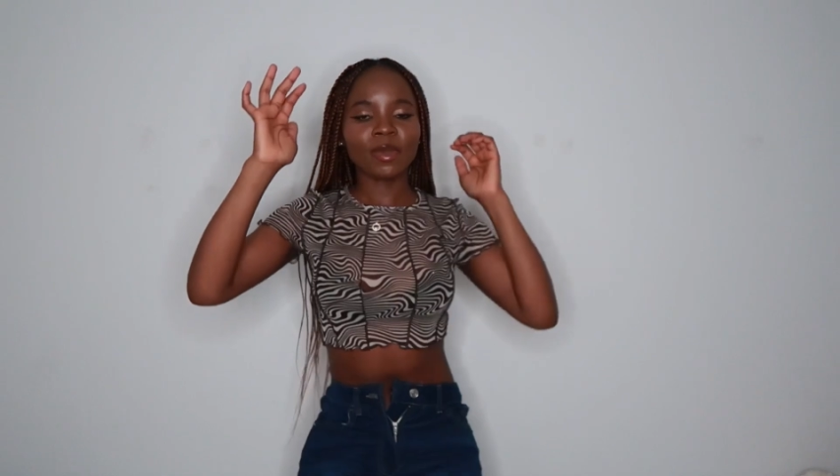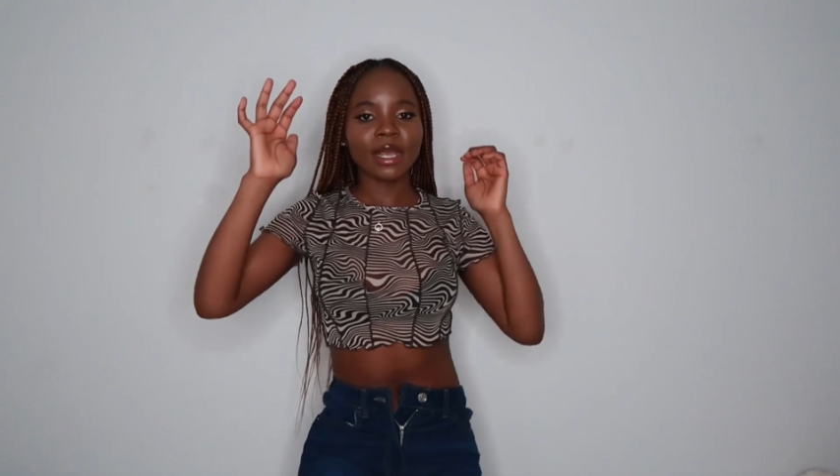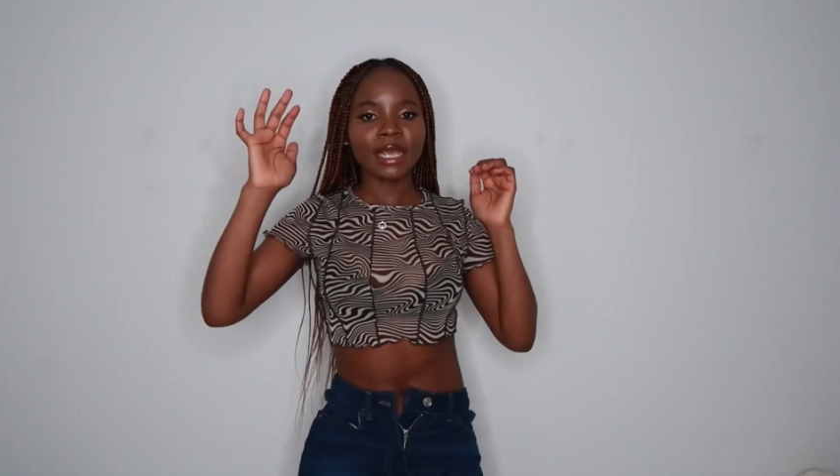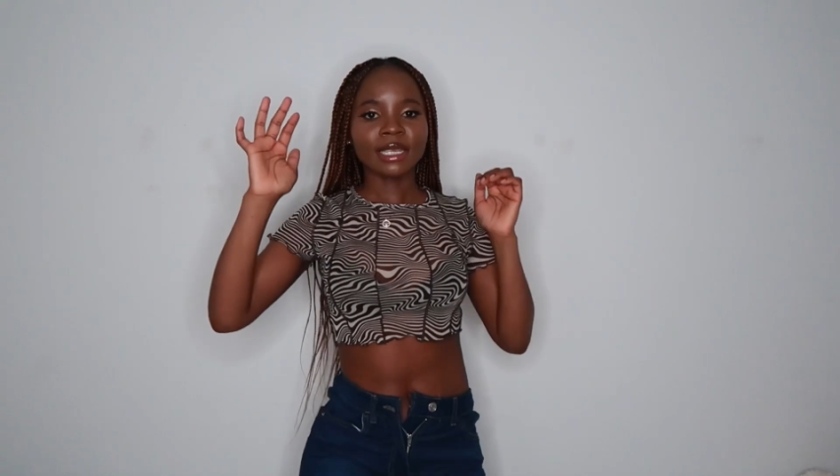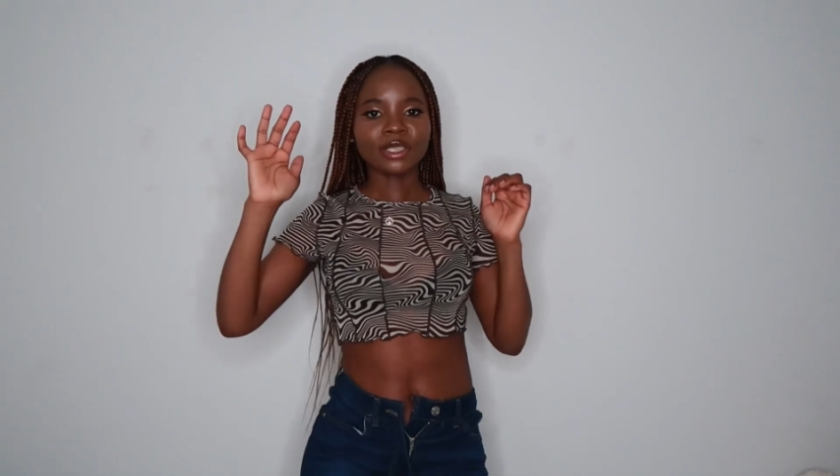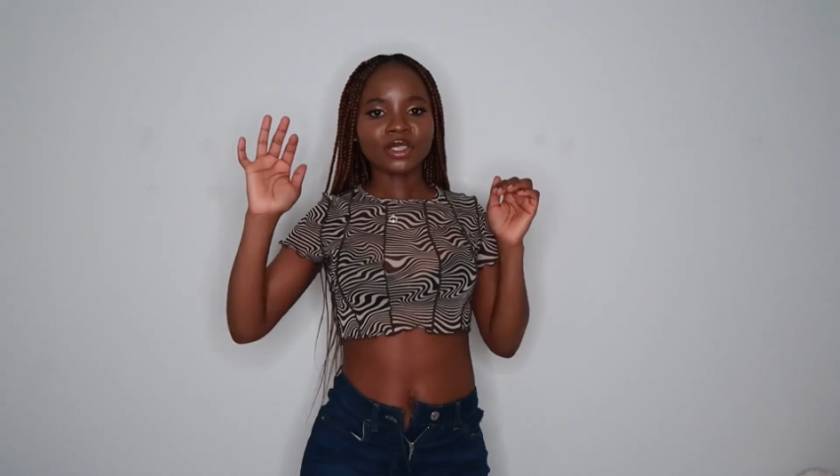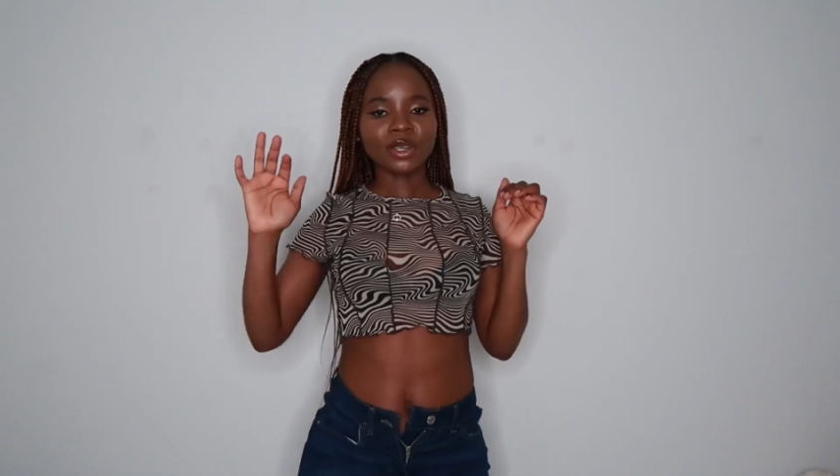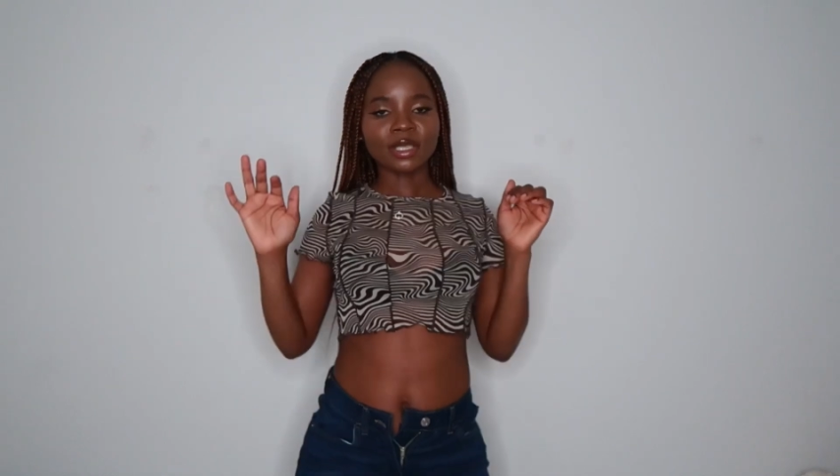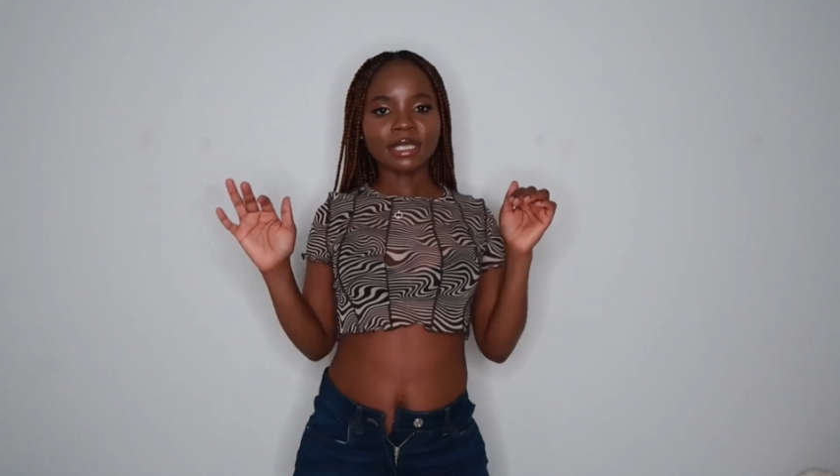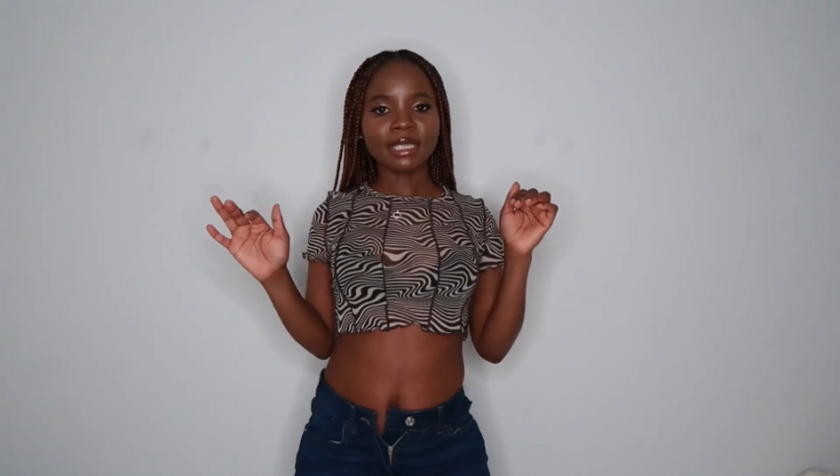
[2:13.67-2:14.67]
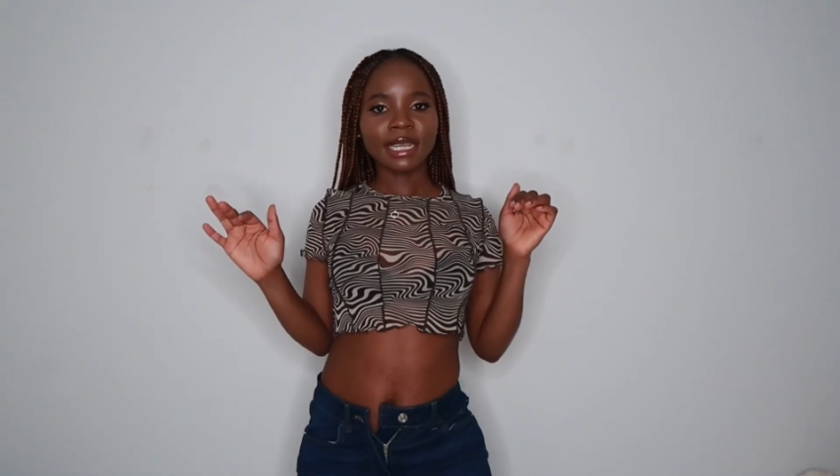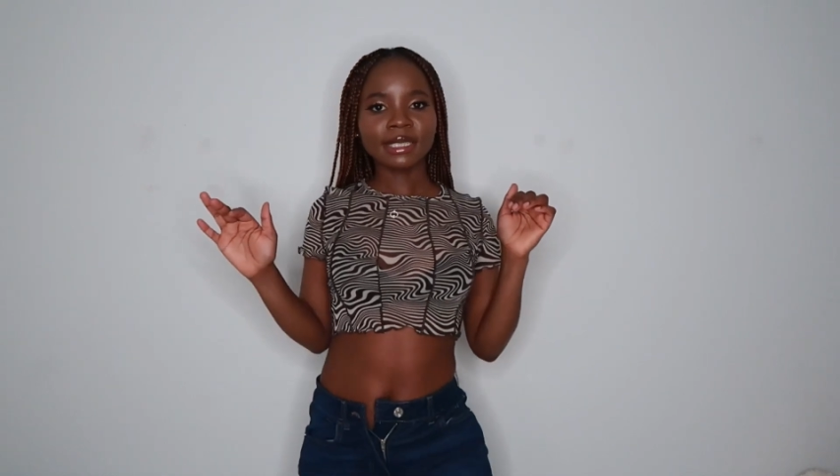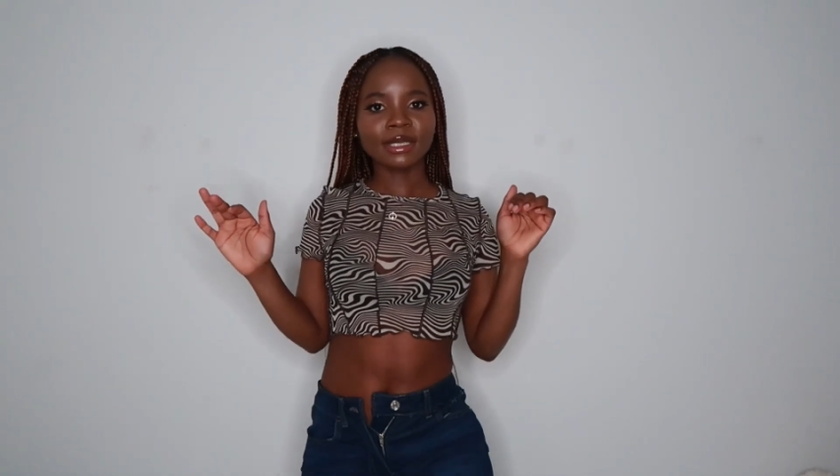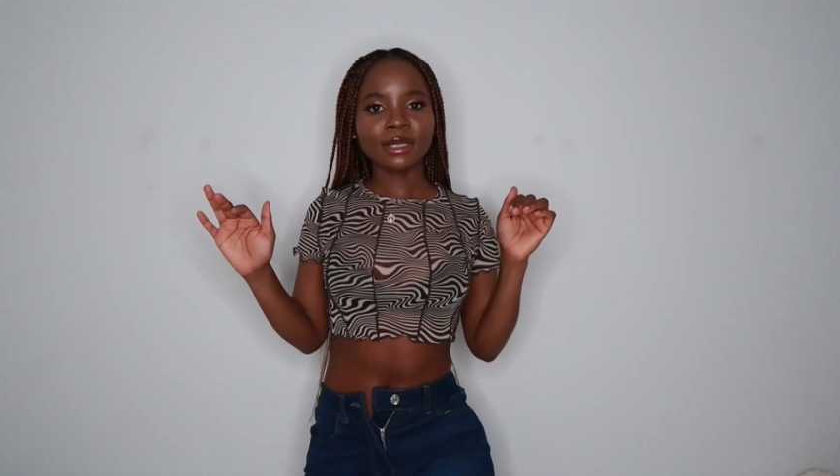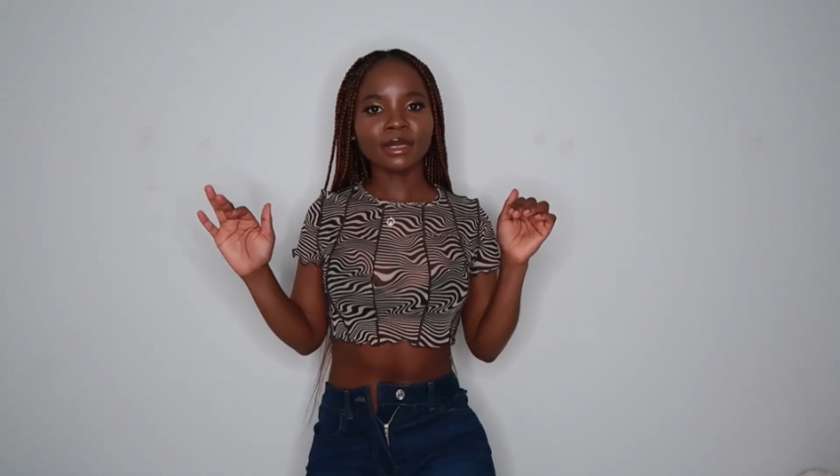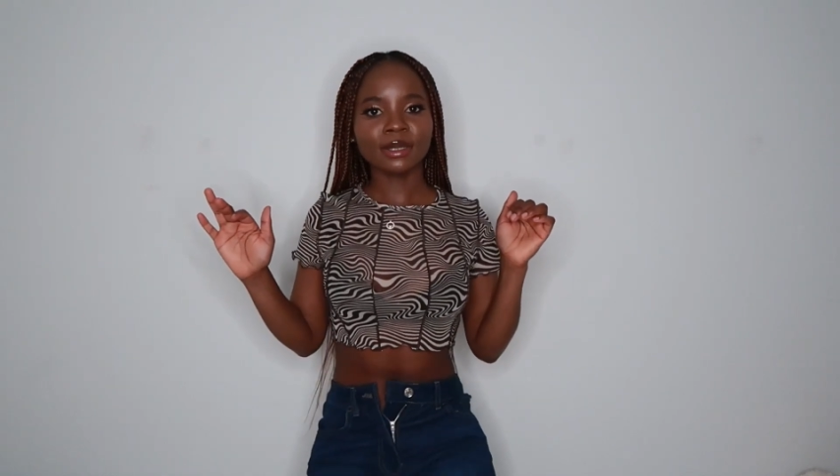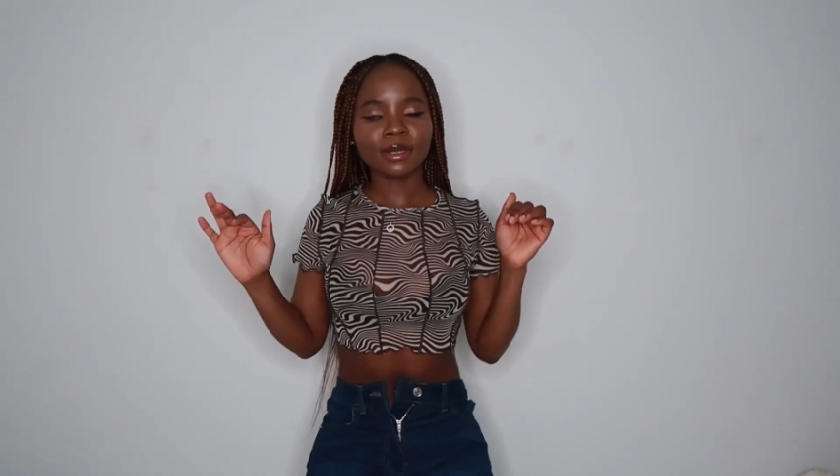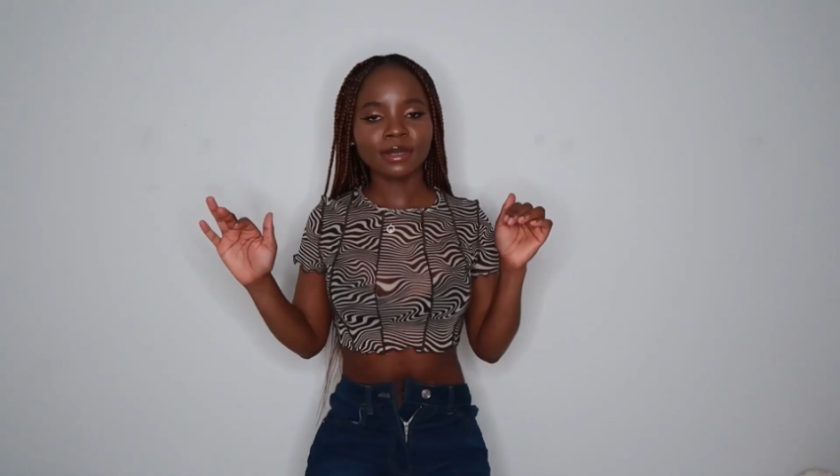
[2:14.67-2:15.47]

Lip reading: back, draw the circle